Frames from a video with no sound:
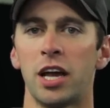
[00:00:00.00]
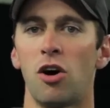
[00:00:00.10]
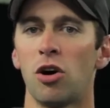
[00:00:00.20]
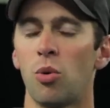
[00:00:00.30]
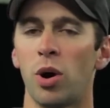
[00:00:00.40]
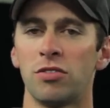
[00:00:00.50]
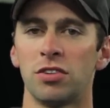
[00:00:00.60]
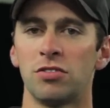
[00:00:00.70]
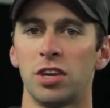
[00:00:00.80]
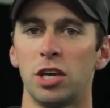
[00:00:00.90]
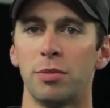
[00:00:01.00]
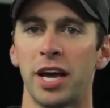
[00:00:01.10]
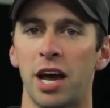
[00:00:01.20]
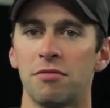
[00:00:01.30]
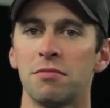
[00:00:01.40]
and all questions that you
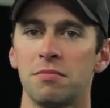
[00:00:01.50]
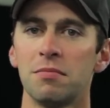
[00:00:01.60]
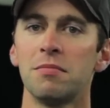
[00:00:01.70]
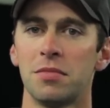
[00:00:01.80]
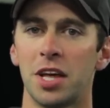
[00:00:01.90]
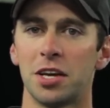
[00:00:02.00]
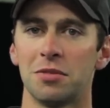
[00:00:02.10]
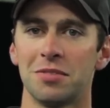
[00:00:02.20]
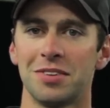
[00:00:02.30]
may have. Thank you.